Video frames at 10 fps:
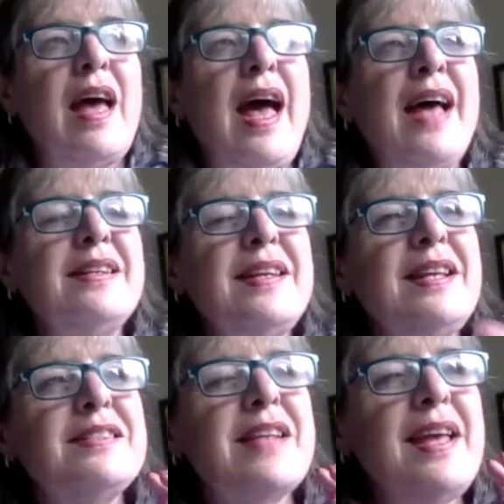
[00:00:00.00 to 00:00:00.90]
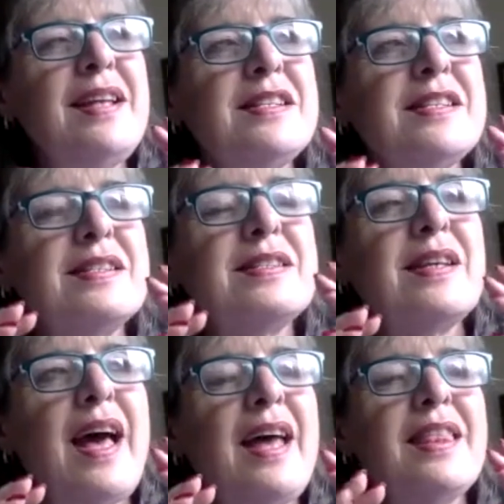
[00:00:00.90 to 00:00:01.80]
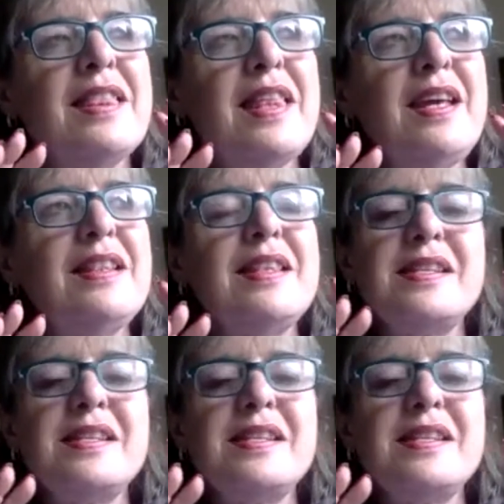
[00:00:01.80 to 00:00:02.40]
And it's I think the